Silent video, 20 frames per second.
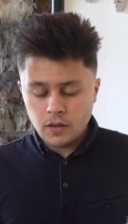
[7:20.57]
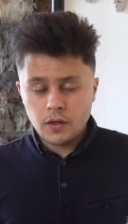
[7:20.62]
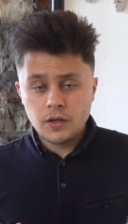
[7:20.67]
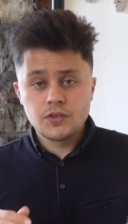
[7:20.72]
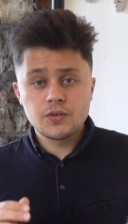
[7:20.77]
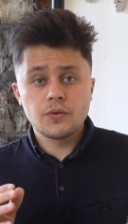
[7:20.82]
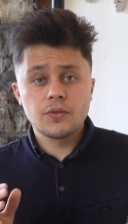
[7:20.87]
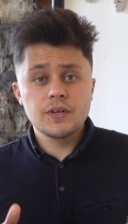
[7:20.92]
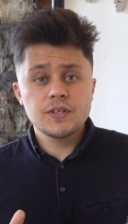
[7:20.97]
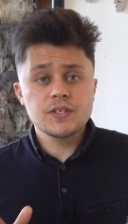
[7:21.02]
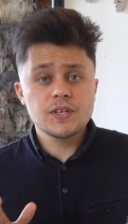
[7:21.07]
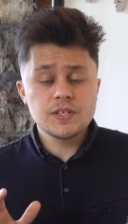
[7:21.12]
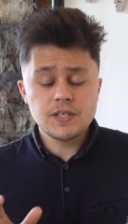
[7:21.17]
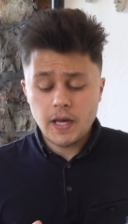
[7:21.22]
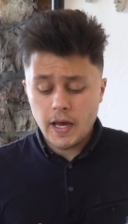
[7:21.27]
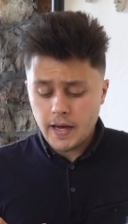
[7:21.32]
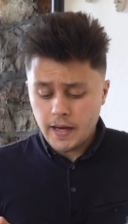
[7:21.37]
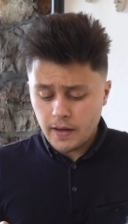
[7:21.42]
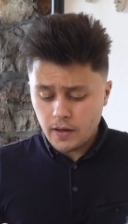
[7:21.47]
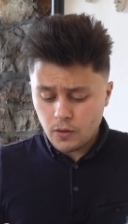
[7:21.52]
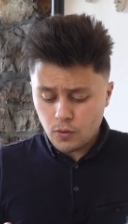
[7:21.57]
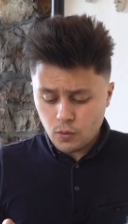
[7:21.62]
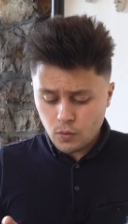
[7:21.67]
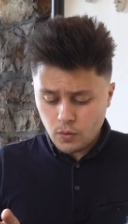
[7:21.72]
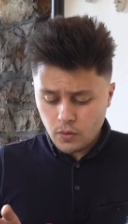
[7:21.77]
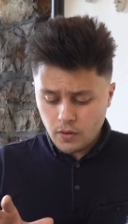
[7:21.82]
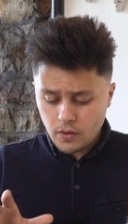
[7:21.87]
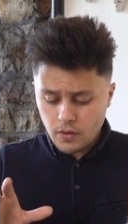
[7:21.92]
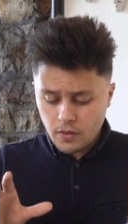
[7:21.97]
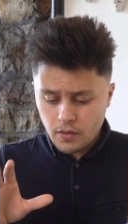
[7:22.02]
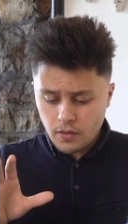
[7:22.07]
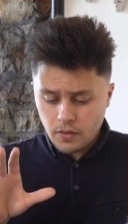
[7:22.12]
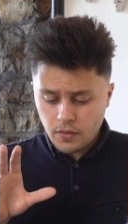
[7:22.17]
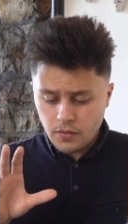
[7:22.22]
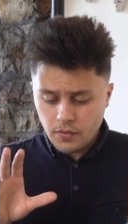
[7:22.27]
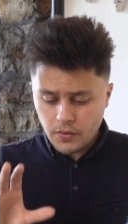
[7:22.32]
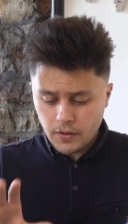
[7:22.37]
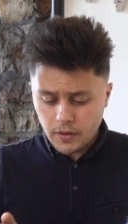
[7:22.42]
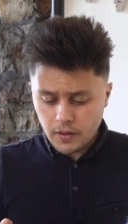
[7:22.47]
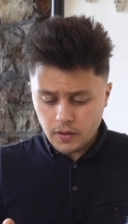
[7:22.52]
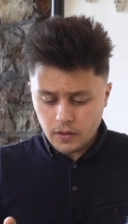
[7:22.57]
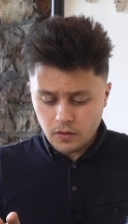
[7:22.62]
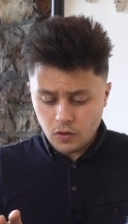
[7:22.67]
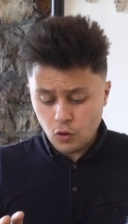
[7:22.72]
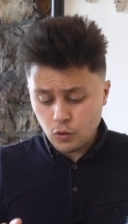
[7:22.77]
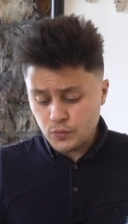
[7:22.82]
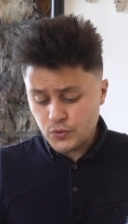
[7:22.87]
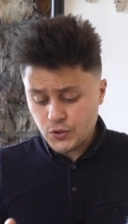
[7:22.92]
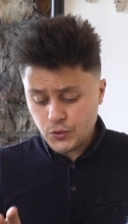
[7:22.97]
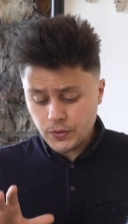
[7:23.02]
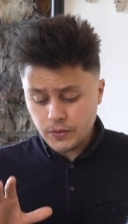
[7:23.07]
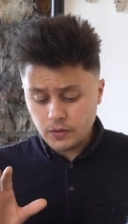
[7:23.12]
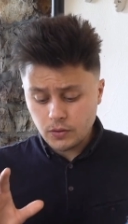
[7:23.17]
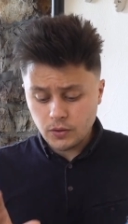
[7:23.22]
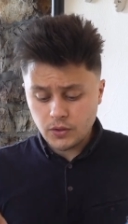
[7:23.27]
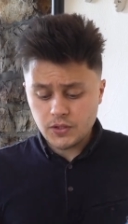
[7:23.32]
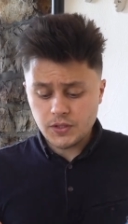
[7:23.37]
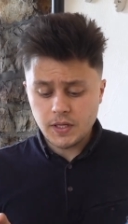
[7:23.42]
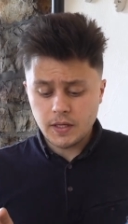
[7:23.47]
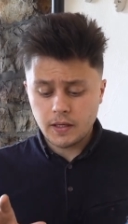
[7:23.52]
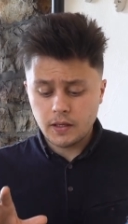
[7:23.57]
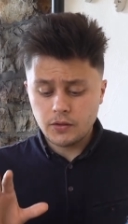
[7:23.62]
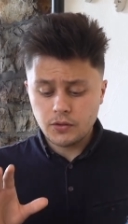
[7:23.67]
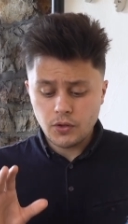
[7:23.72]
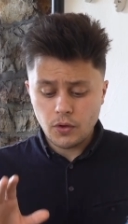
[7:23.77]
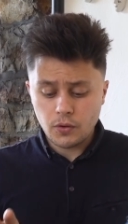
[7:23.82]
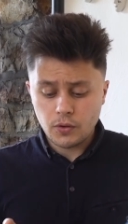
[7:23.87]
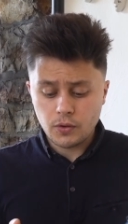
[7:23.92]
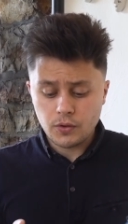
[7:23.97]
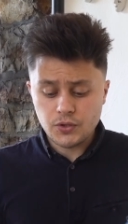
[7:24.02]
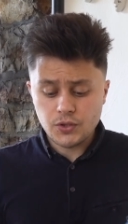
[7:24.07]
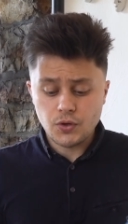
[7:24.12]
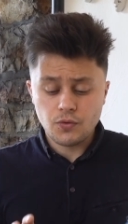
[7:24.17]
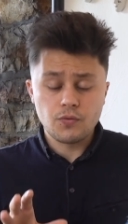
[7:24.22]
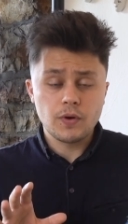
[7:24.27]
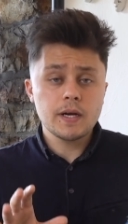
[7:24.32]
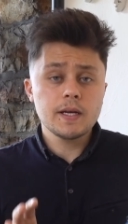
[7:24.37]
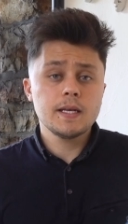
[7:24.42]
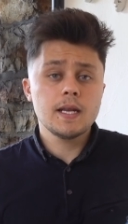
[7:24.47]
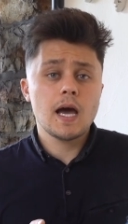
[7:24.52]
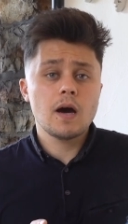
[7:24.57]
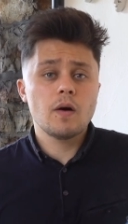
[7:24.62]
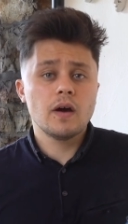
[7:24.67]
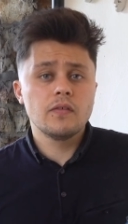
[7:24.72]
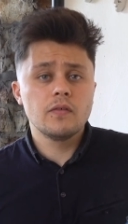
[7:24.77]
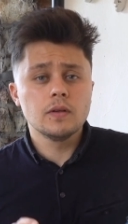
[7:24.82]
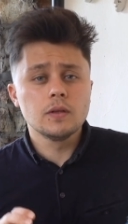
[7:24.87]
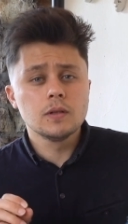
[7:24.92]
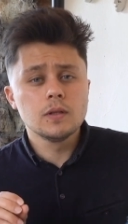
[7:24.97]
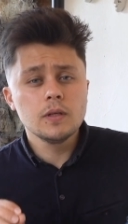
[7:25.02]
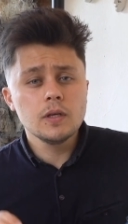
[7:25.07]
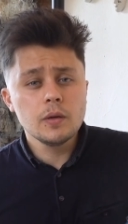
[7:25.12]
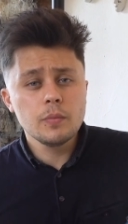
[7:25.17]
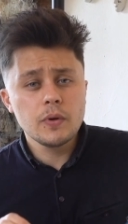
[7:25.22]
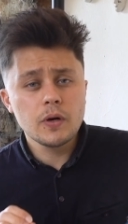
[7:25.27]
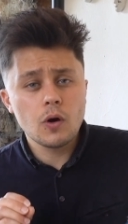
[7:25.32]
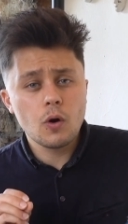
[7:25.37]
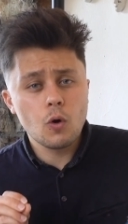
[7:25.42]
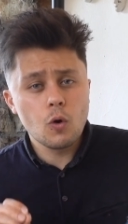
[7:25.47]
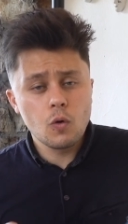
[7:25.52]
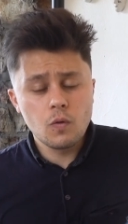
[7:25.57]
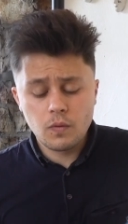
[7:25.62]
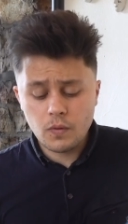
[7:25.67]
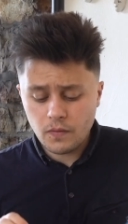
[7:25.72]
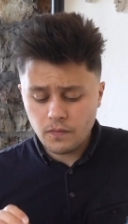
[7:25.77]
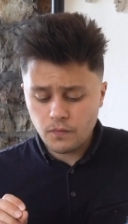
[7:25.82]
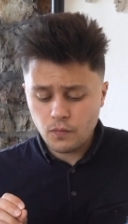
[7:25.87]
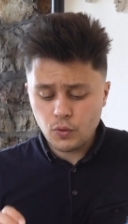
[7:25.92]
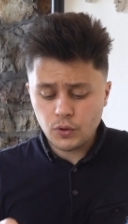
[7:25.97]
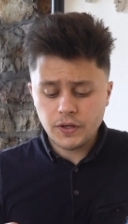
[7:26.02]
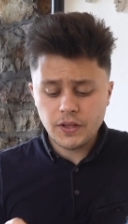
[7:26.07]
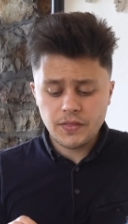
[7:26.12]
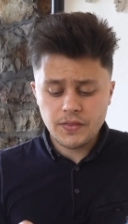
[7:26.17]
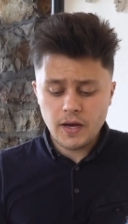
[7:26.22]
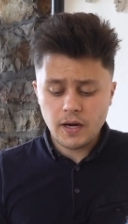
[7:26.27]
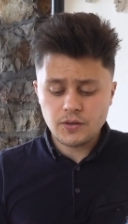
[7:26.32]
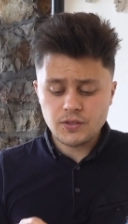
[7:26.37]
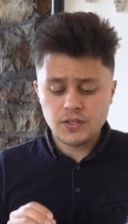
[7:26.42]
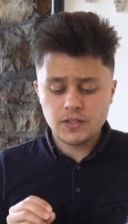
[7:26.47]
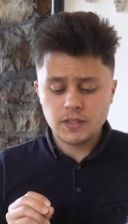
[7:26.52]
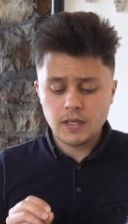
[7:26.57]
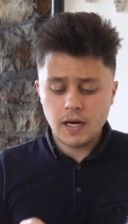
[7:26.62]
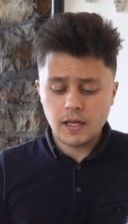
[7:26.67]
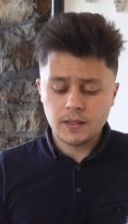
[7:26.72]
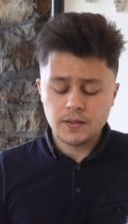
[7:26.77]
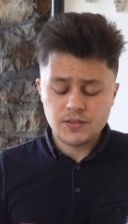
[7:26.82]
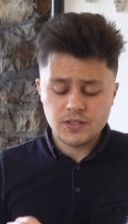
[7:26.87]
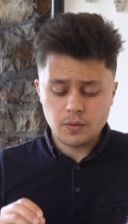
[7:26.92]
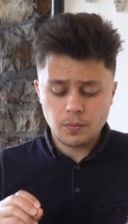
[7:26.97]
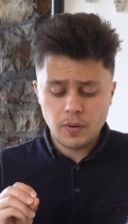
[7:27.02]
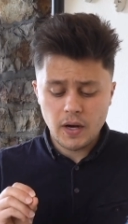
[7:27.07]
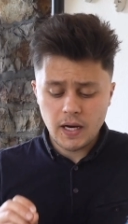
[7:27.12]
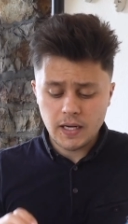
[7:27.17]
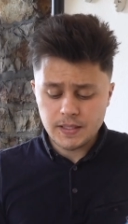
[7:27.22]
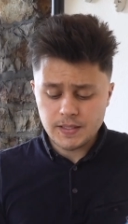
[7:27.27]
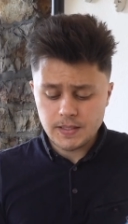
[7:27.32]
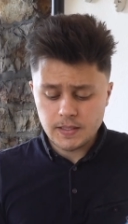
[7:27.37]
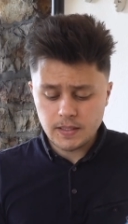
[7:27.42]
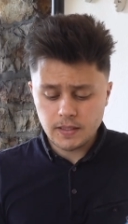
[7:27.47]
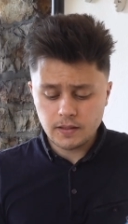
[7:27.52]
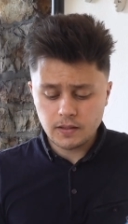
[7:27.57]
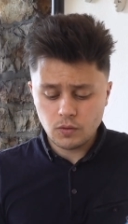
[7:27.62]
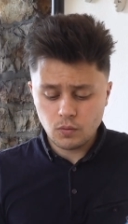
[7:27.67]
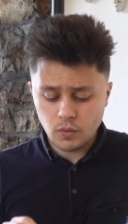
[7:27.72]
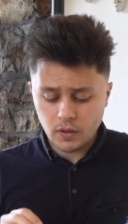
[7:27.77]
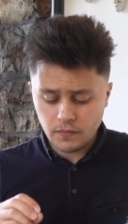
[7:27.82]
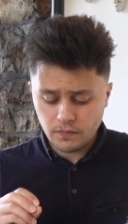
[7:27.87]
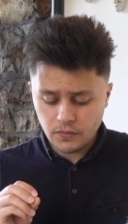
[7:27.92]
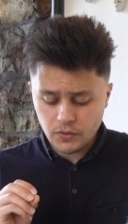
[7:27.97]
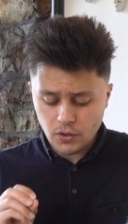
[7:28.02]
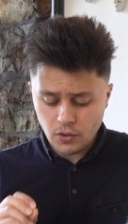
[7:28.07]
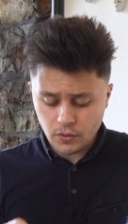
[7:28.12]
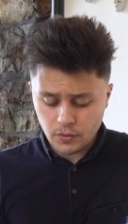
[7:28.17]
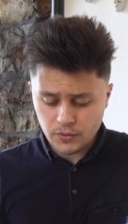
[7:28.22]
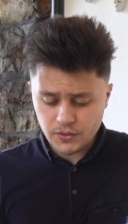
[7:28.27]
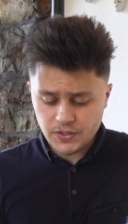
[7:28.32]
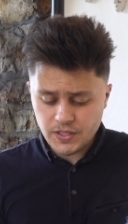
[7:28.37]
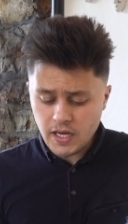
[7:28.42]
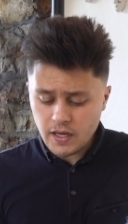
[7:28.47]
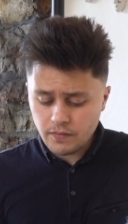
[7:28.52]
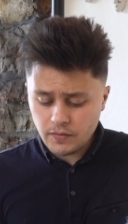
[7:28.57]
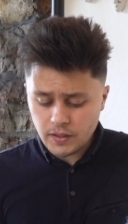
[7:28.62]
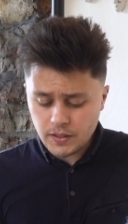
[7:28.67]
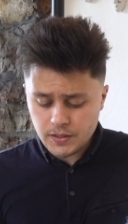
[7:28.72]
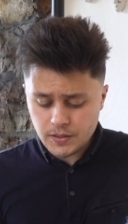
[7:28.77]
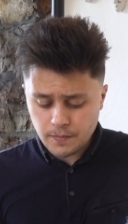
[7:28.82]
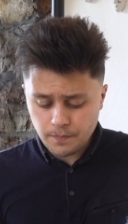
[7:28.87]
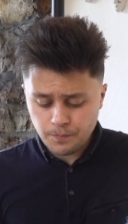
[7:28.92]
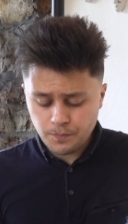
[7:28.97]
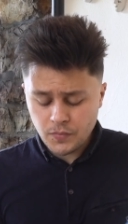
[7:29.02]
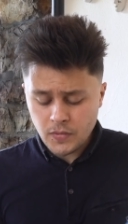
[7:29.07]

So this is how the home screen looks like on Yotta. So right now I have a little bit over $40,000 deposited with Yotta Savings.